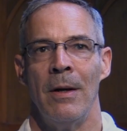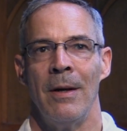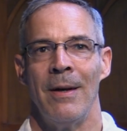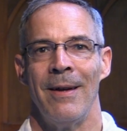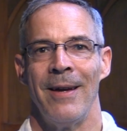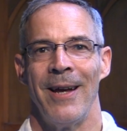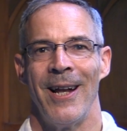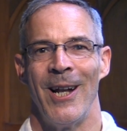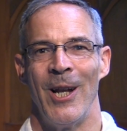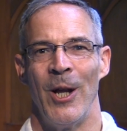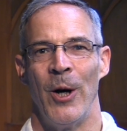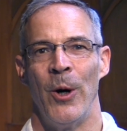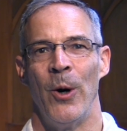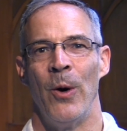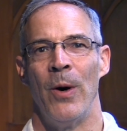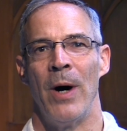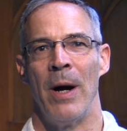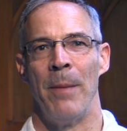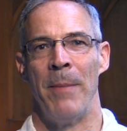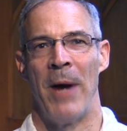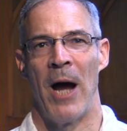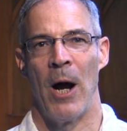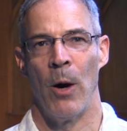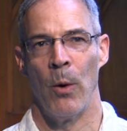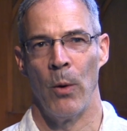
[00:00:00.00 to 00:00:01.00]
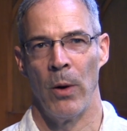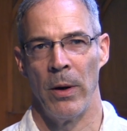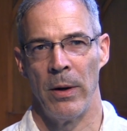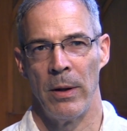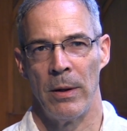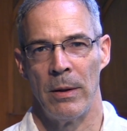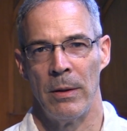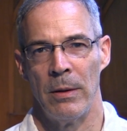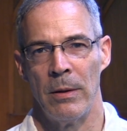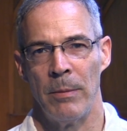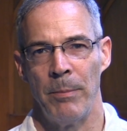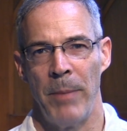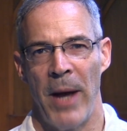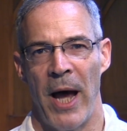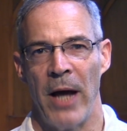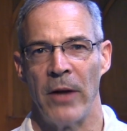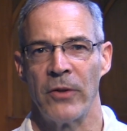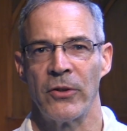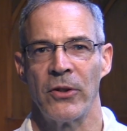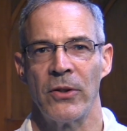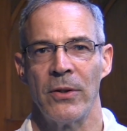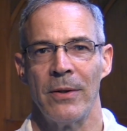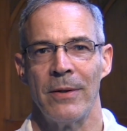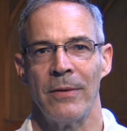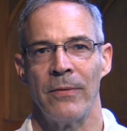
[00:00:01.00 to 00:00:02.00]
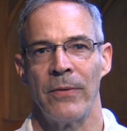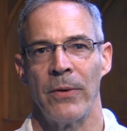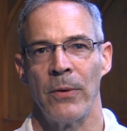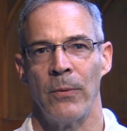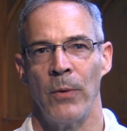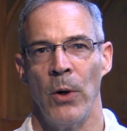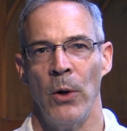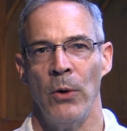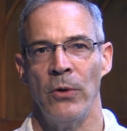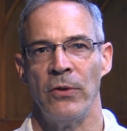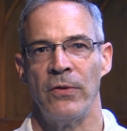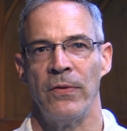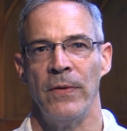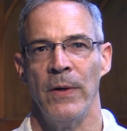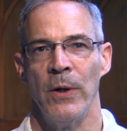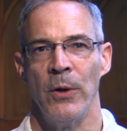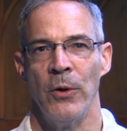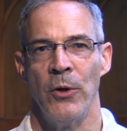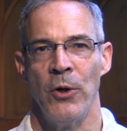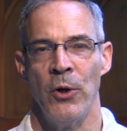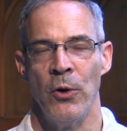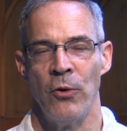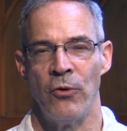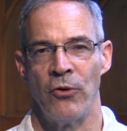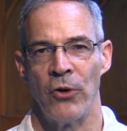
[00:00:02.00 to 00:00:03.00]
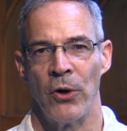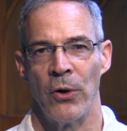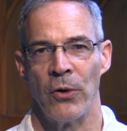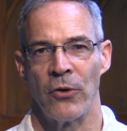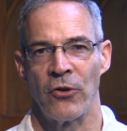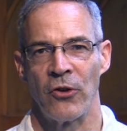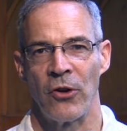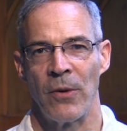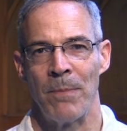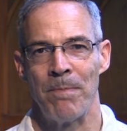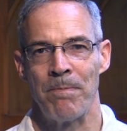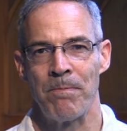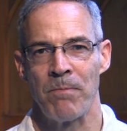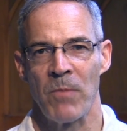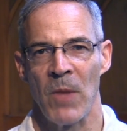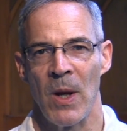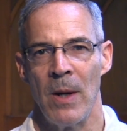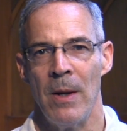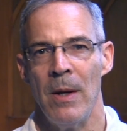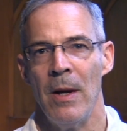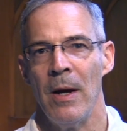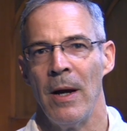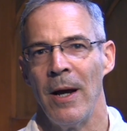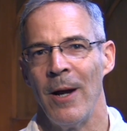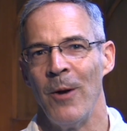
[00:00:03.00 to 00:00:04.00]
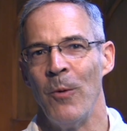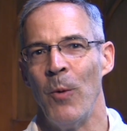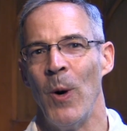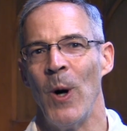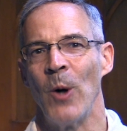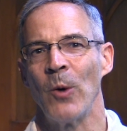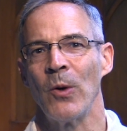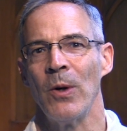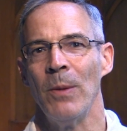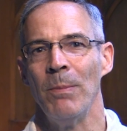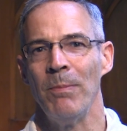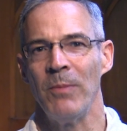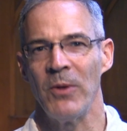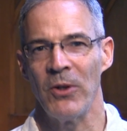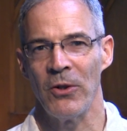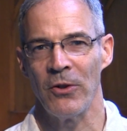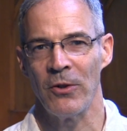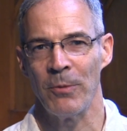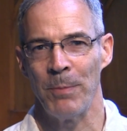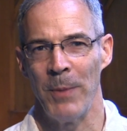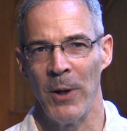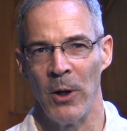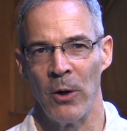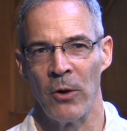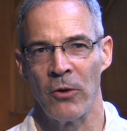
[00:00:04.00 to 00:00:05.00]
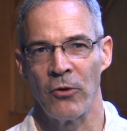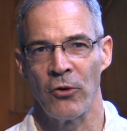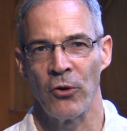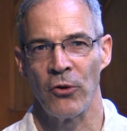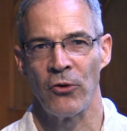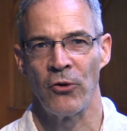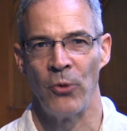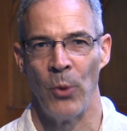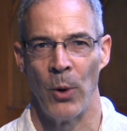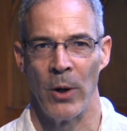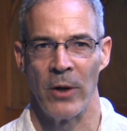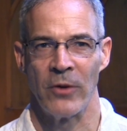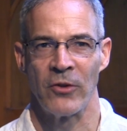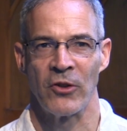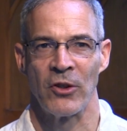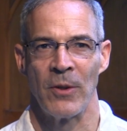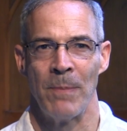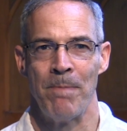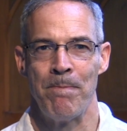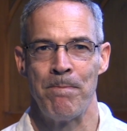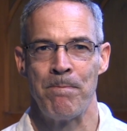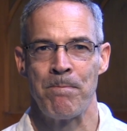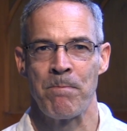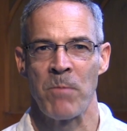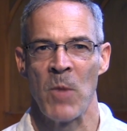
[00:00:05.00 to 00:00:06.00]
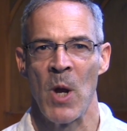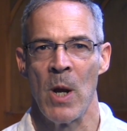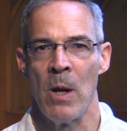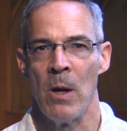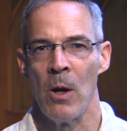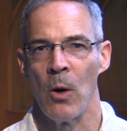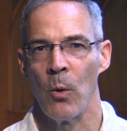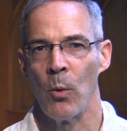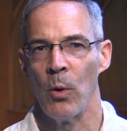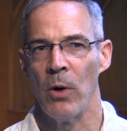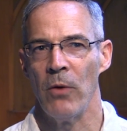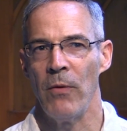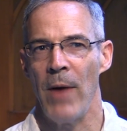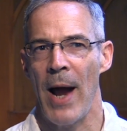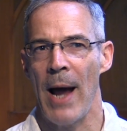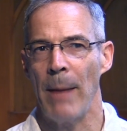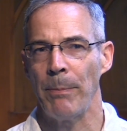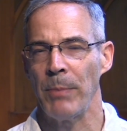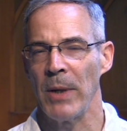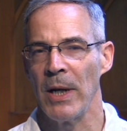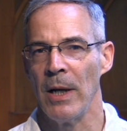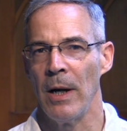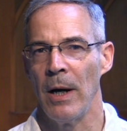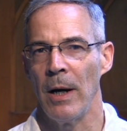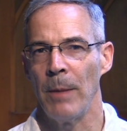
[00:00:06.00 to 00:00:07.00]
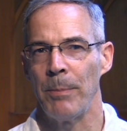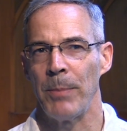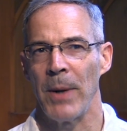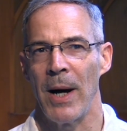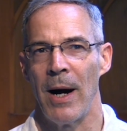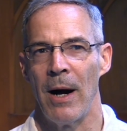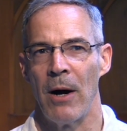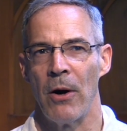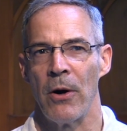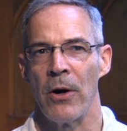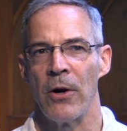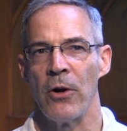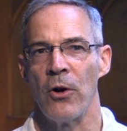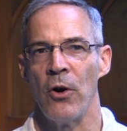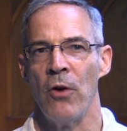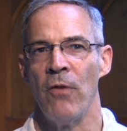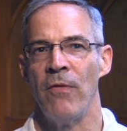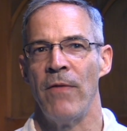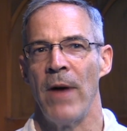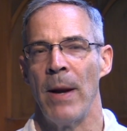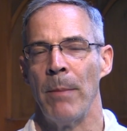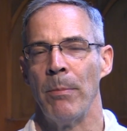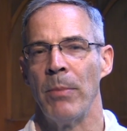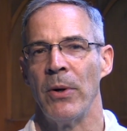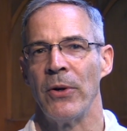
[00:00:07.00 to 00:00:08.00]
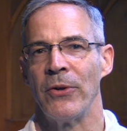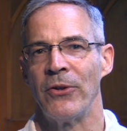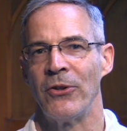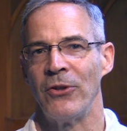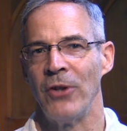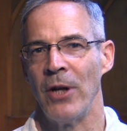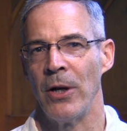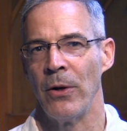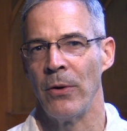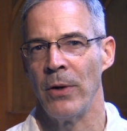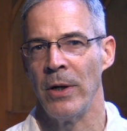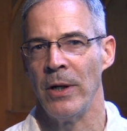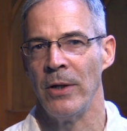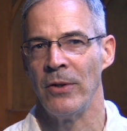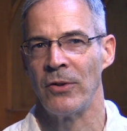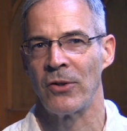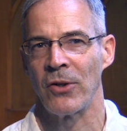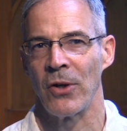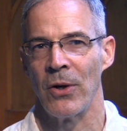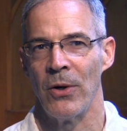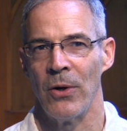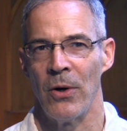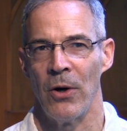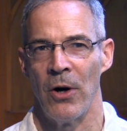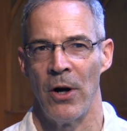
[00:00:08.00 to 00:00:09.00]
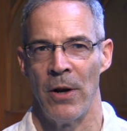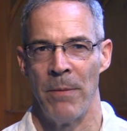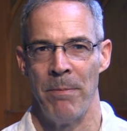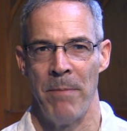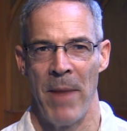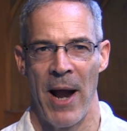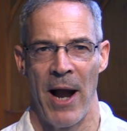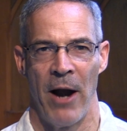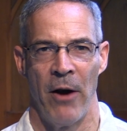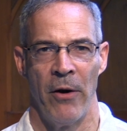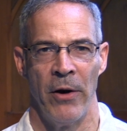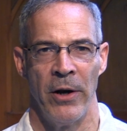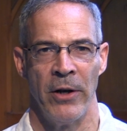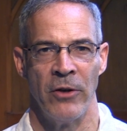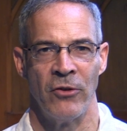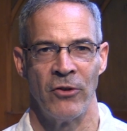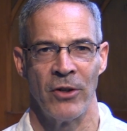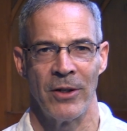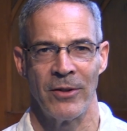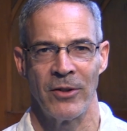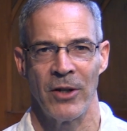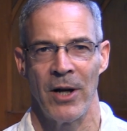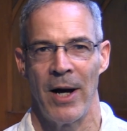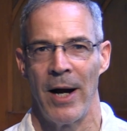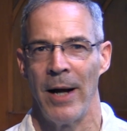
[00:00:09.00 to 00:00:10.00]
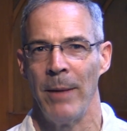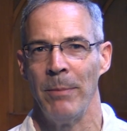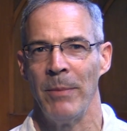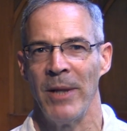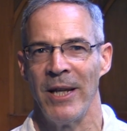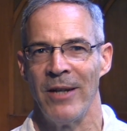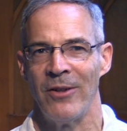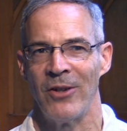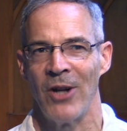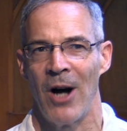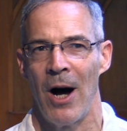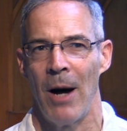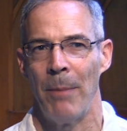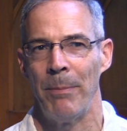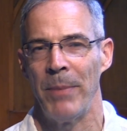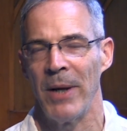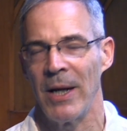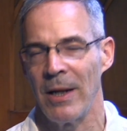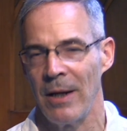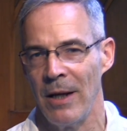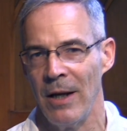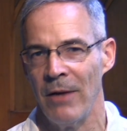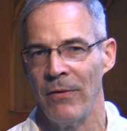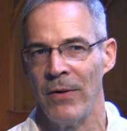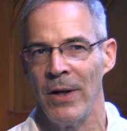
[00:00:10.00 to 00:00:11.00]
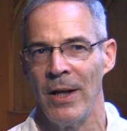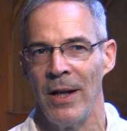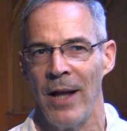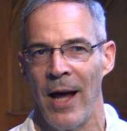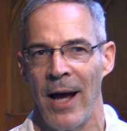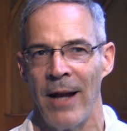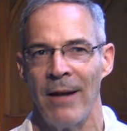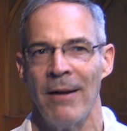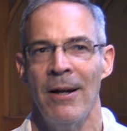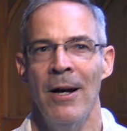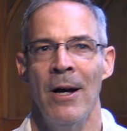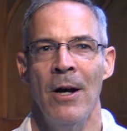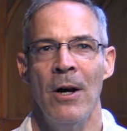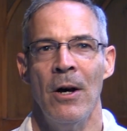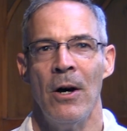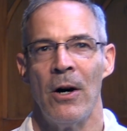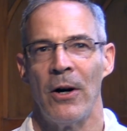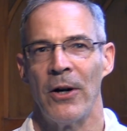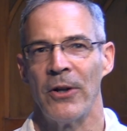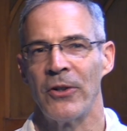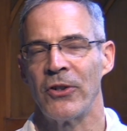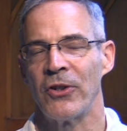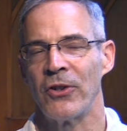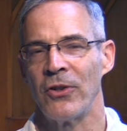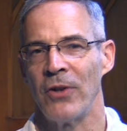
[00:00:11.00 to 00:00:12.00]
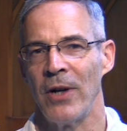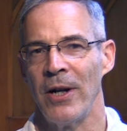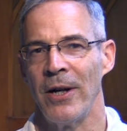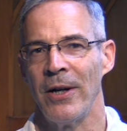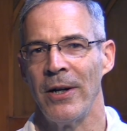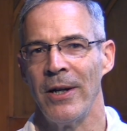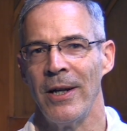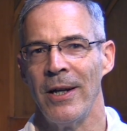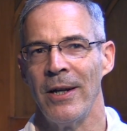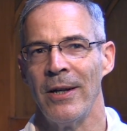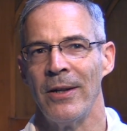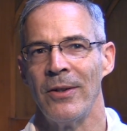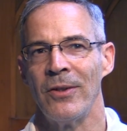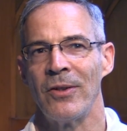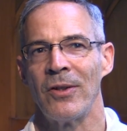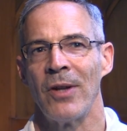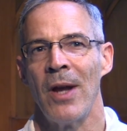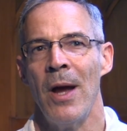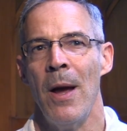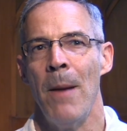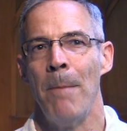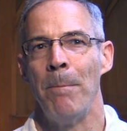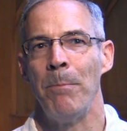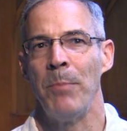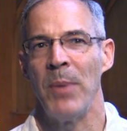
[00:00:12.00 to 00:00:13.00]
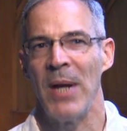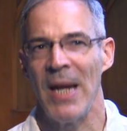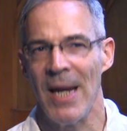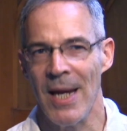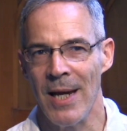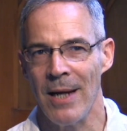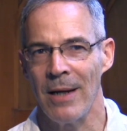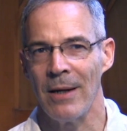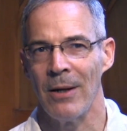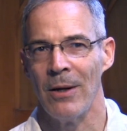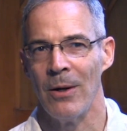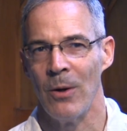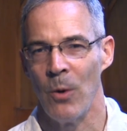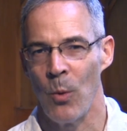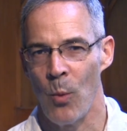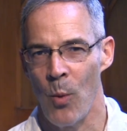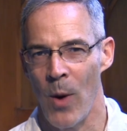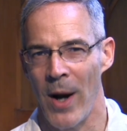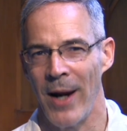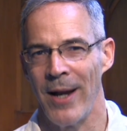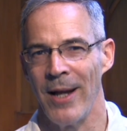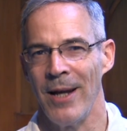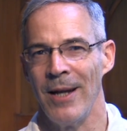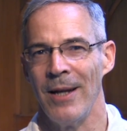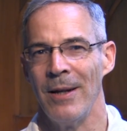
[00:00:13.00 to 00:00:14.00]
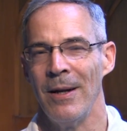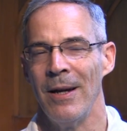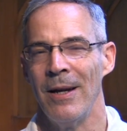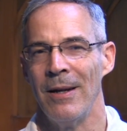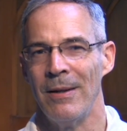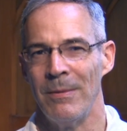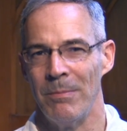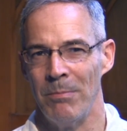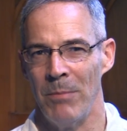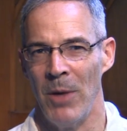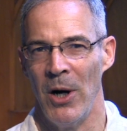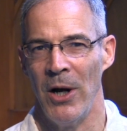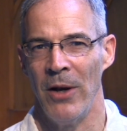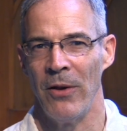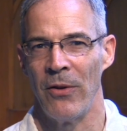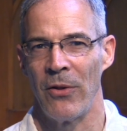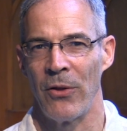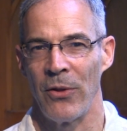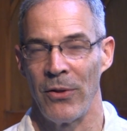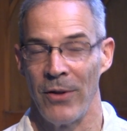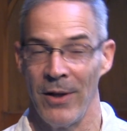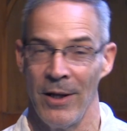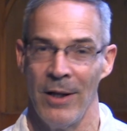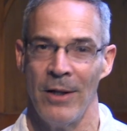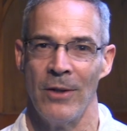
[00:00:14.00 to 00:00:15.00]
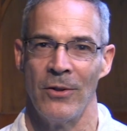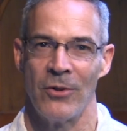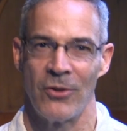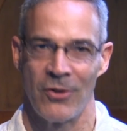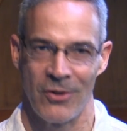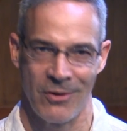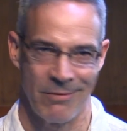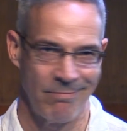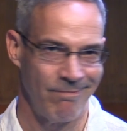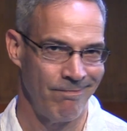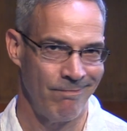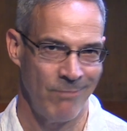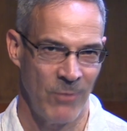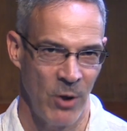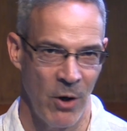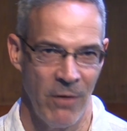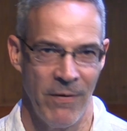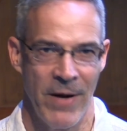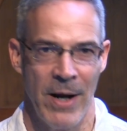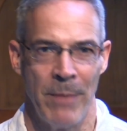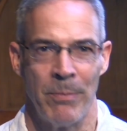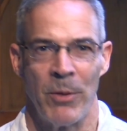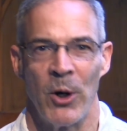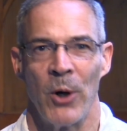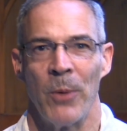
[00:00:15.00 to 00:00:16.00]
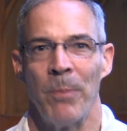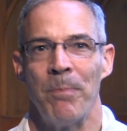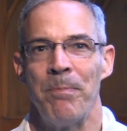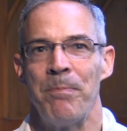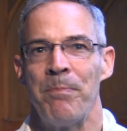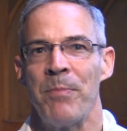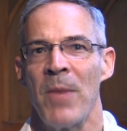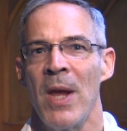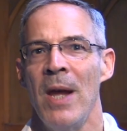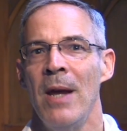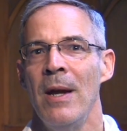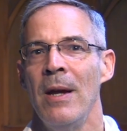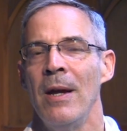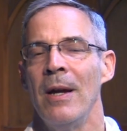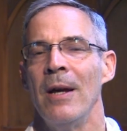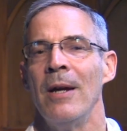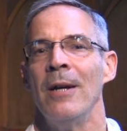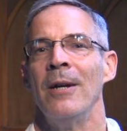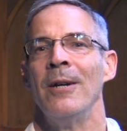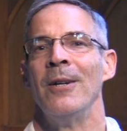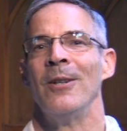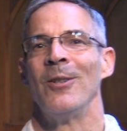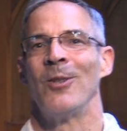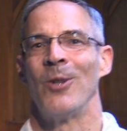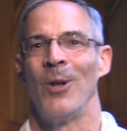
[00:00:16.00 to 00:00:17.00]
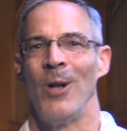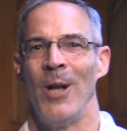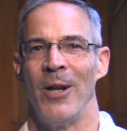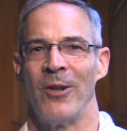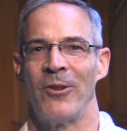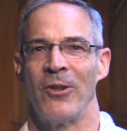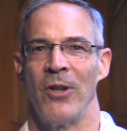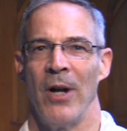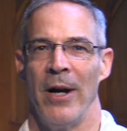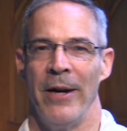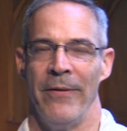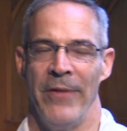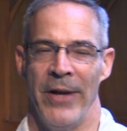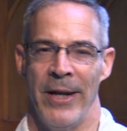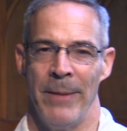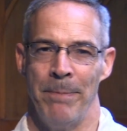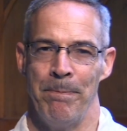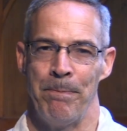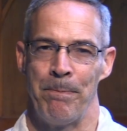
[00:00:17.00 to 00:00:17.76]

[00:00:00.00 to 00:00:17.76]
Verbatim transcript: Hello, I'm Howard, pastor of the Roseville New Church, and welcome to Spiritual Shorts. We're wrapping up our November series on marriage, a timely topic given that Australia's peak wedding month is November. So let's dive in.